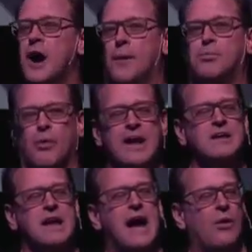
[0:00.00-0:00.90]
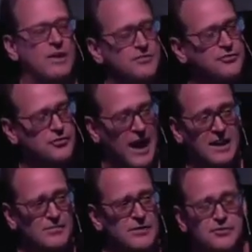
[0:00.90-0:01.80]
up right now
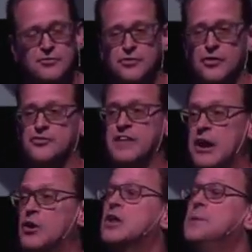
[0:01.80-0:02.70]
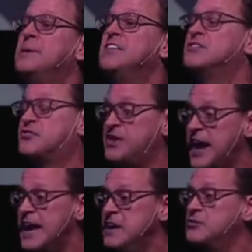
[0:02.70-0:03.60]
inside of this church that are going to be the
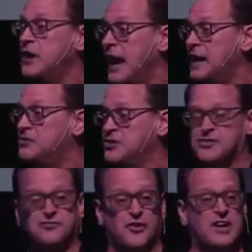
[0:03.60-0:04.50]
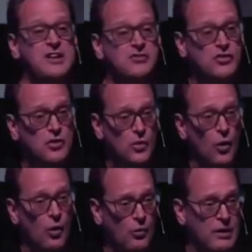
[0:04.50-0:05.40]
change agents for His
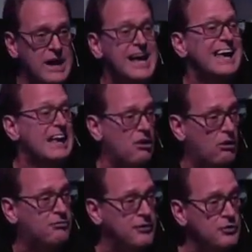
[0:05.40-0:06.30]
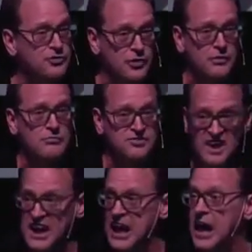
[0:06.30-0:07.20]
glory in our future?
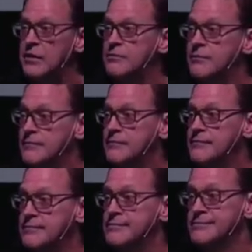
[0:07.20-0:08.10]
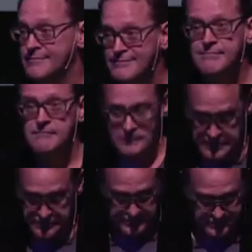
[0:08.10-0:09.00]
Say it again.
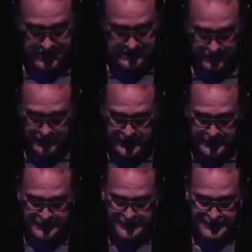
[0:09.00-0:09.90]
That's exactly right.